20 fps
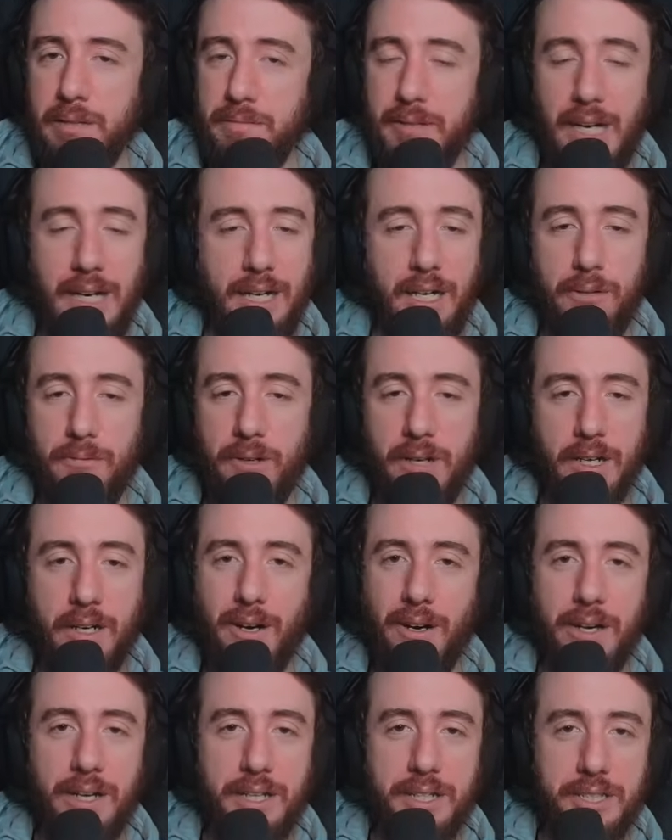Not going to run a
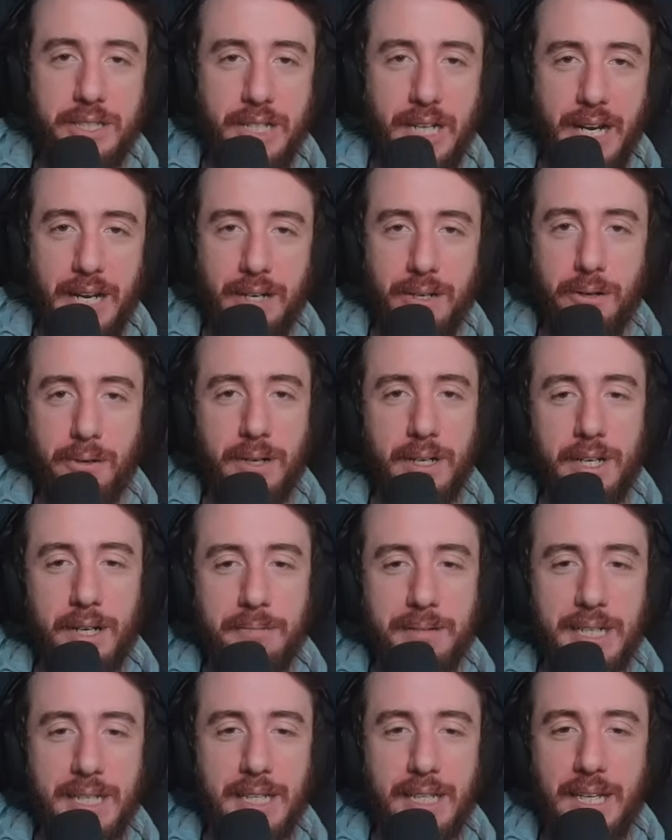Carcass Jack or a
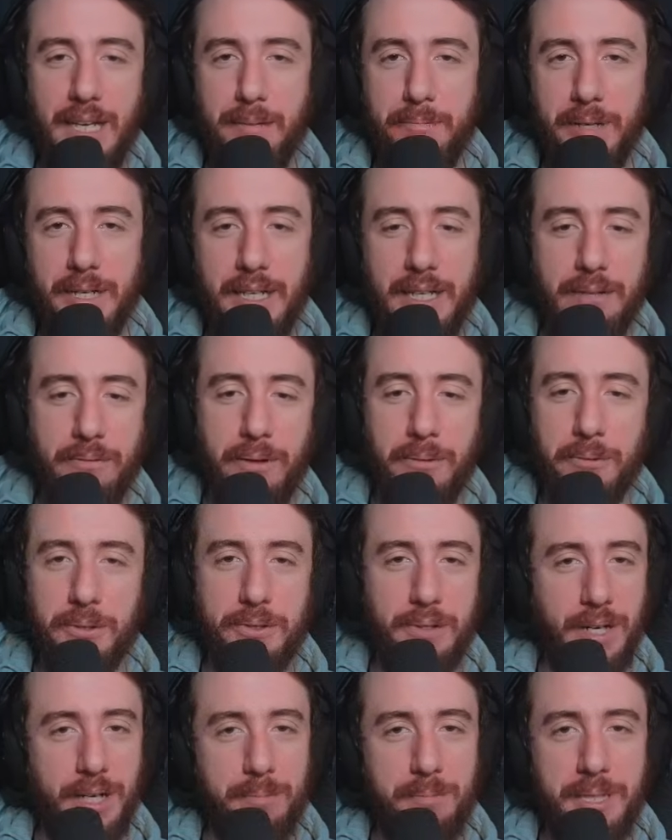Coming Calamity when we're
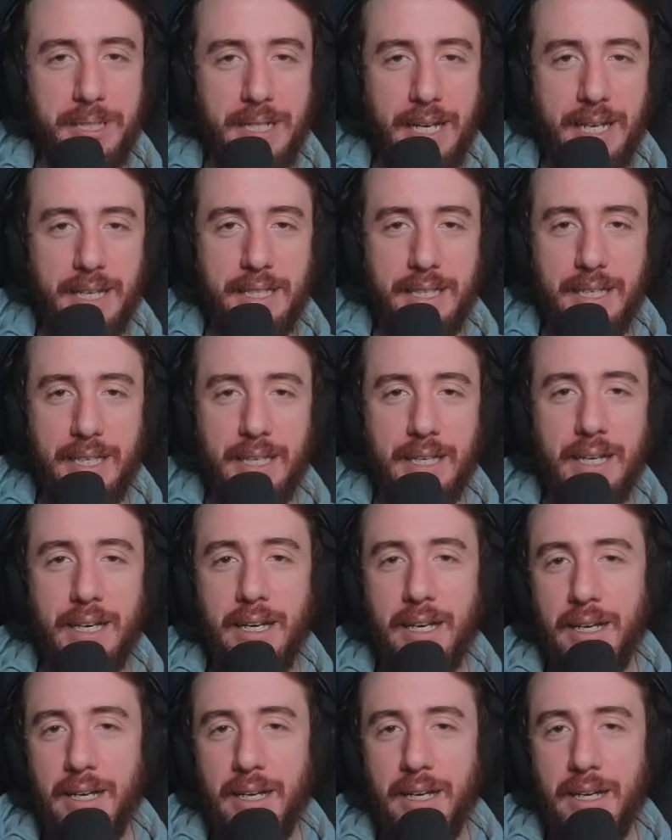trying to be tanky.